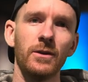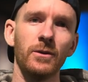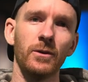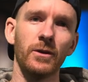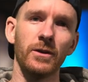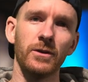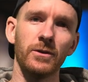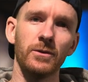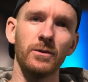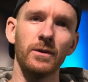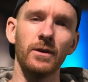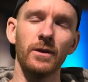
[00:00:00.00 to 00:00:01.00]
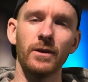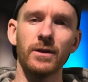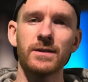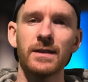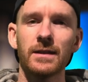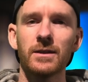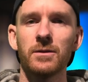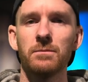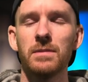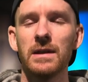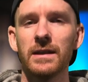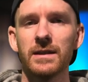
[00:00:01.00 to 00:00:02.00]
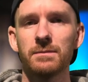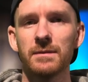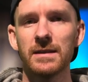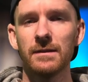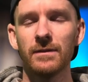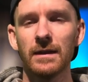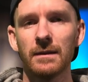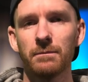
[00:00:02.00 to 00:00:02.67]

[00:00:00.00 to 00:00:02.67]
or you are set to build a specific